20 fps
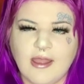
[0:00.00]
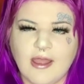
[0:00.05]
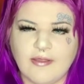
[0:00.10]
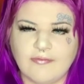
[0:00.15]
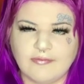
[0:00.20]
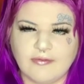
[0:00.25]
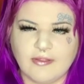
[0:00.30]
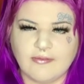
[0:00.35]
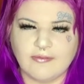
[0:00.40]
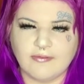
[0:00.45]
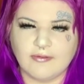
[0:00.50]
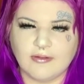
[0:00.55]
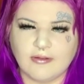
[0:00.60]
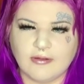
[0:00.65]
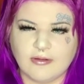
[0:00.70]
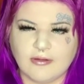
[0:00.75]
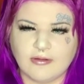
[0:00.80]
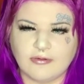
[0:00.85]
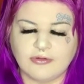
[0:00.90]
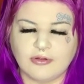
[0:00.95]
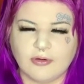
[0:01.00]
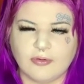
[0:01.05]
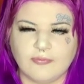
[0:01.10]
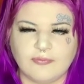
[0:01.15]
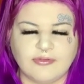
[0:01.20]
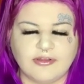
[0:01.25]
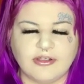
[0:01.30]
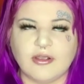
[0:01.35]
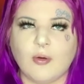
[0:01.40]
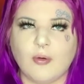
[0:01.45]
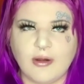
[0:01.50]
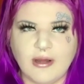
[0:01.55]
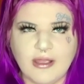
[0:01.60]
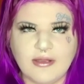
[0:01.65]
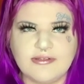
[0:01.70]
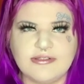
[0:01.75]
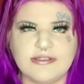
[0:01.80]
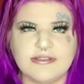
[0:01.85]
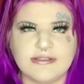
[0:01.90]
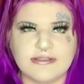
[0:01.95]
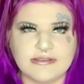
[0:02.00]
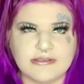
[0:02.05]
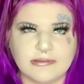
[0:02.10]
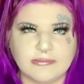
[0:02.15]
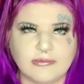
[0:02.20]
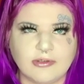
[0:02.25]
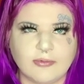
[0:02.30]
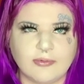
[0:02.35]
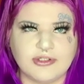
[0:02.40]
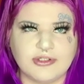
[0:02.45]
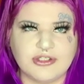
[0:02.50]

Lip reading: And then, no, the courthouse is in Simcoe,